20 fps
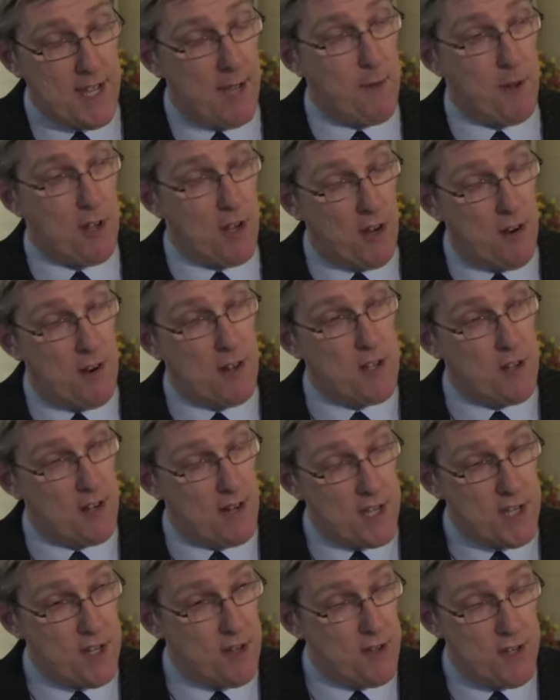I would encourage your
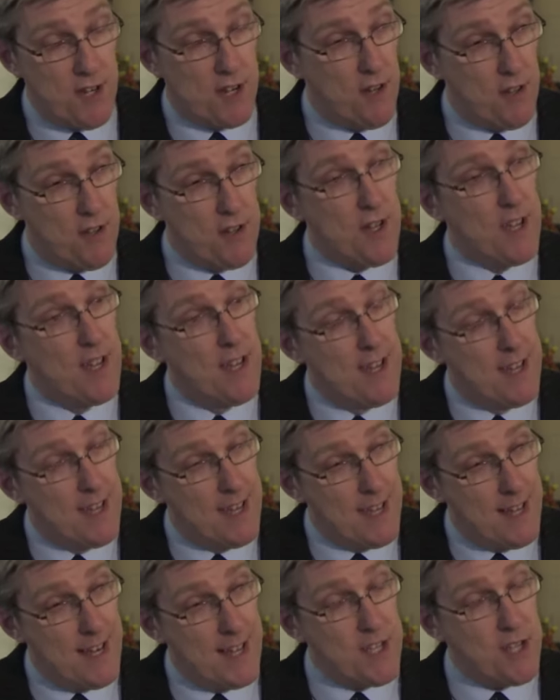listeners and others,
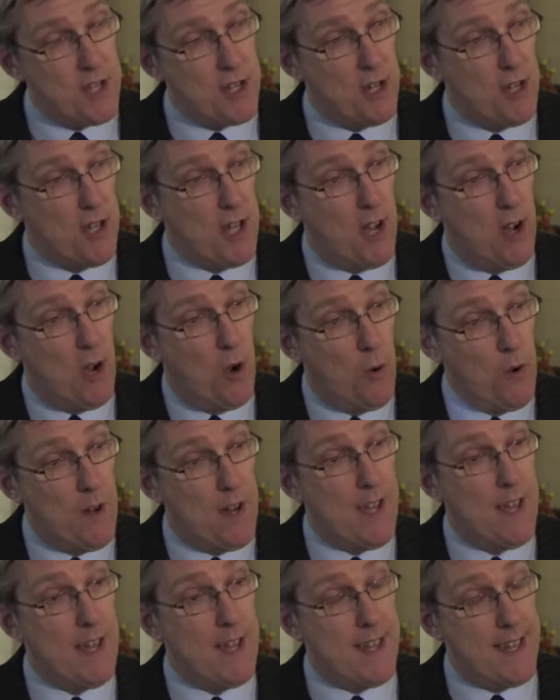listen to the
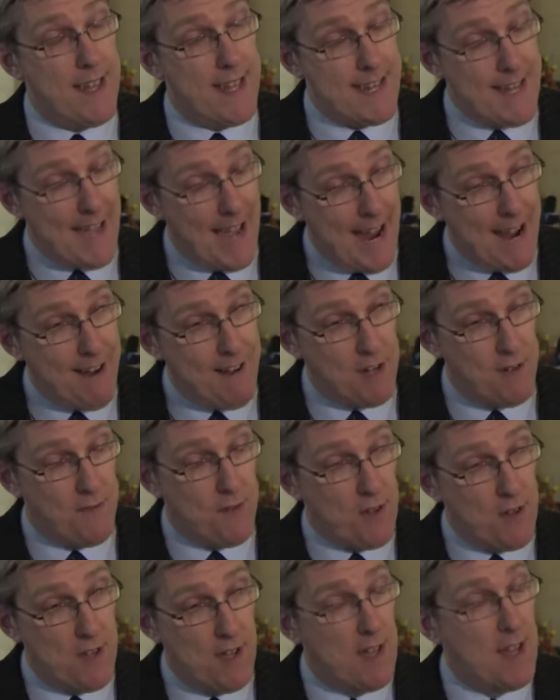entire
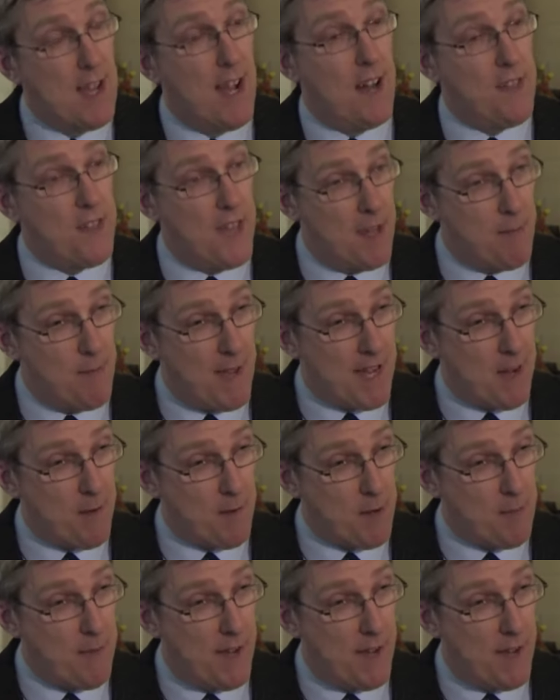interview and then make up your